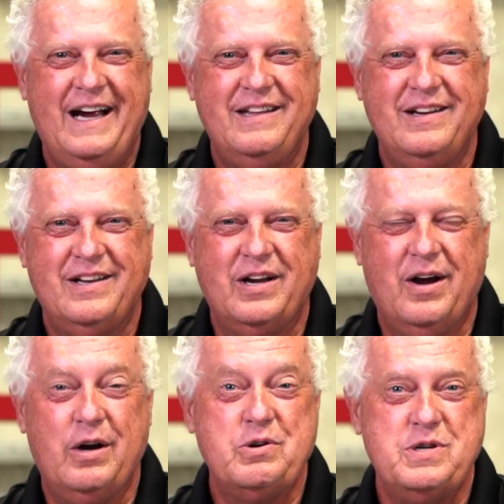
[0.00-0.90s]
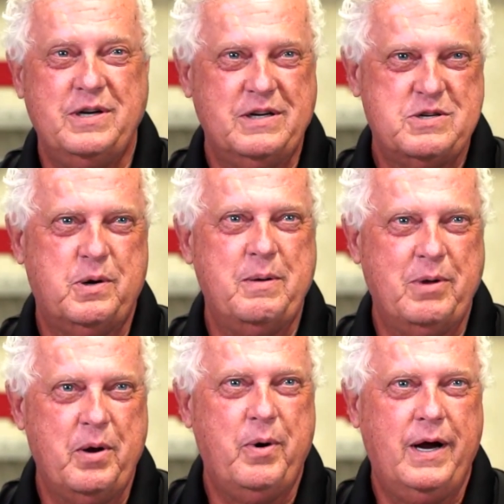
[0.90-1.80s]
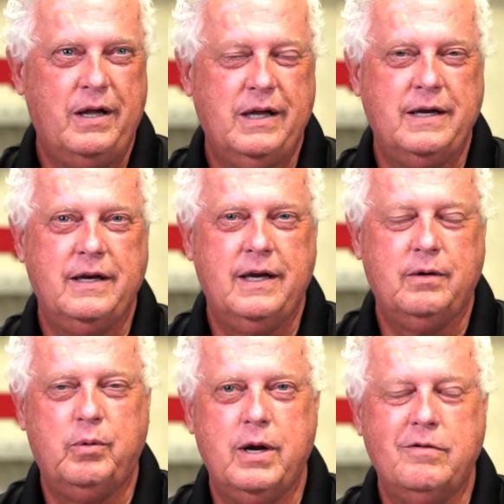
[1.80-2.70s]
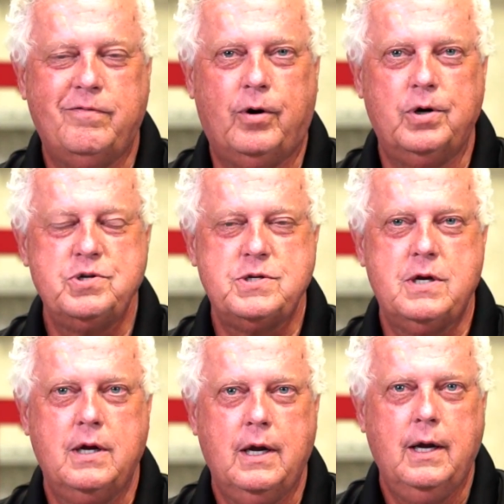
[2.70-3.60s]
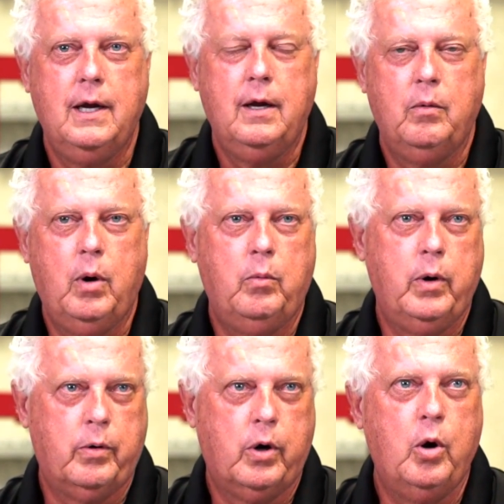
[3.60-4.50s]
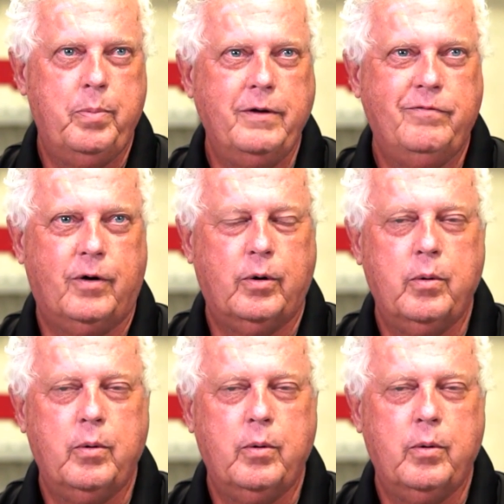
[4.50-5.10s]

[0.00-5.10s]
I think the cars did extremely well, and it reinforced what we were hoping for.